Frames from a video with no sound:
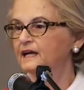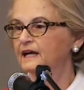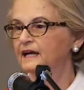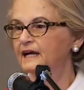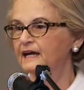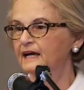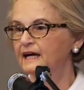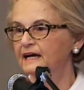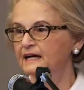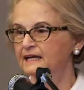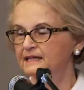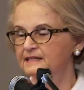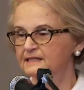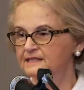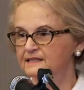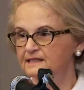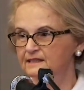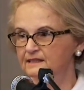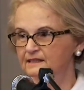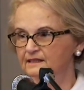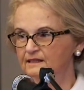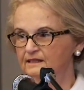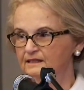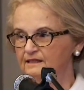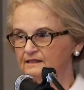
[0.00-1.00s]
And
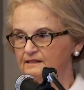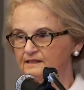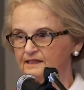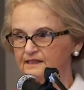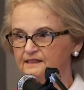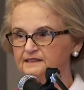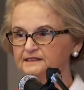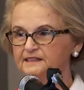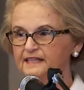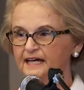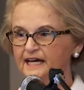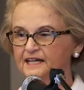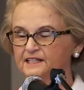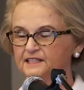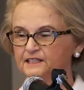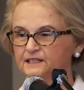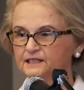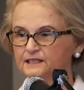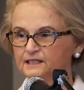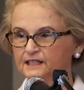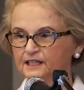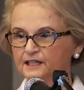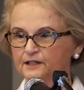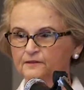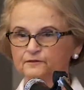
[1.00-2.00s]
the
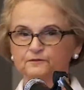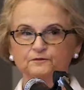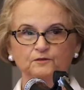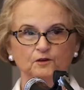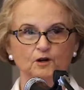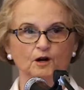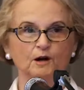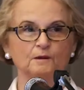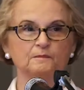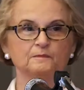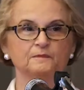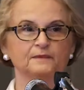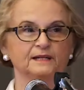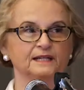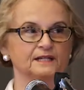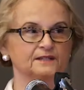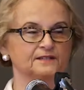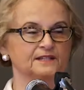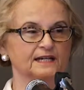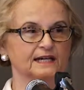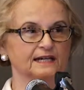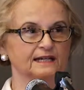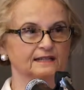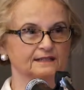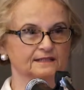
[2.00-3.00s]
letter informed me
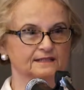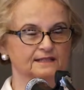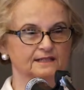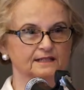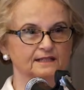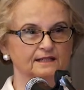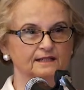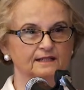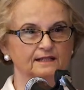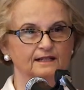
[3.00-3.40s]
that